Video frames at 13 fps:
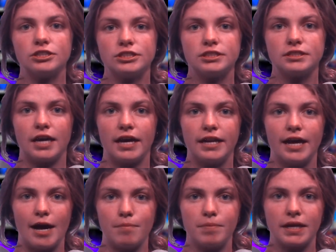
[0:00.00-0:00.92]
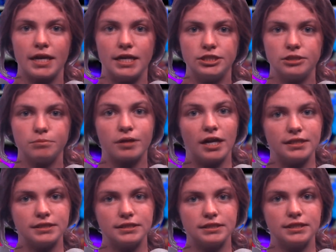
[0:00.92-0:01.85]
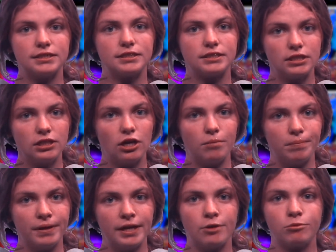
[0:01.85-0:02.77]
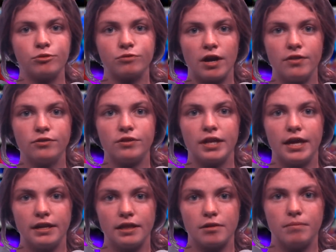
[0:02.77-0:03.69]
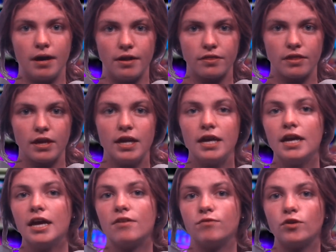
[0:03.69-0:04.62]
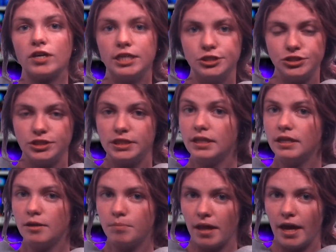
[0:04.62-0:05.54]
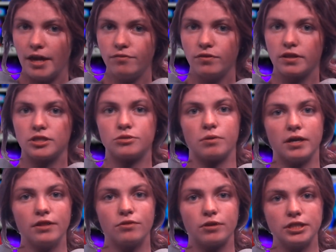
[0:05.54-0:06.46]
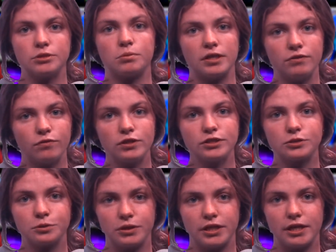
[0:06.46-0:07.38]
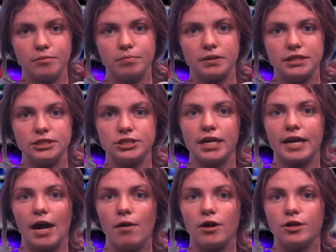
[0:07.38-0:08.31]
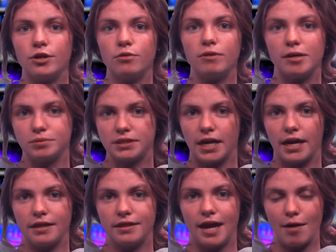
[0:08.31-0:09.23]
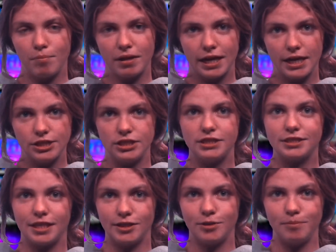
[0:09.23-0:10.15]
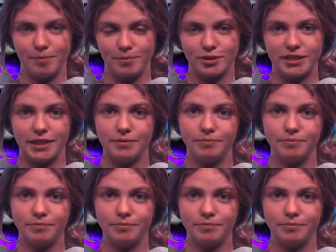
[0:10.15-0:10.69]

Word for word: Society application process is still open and will run through the end of the month. If you're interested in applying for the 23-24 school year, please check out our new website. The application is under membership.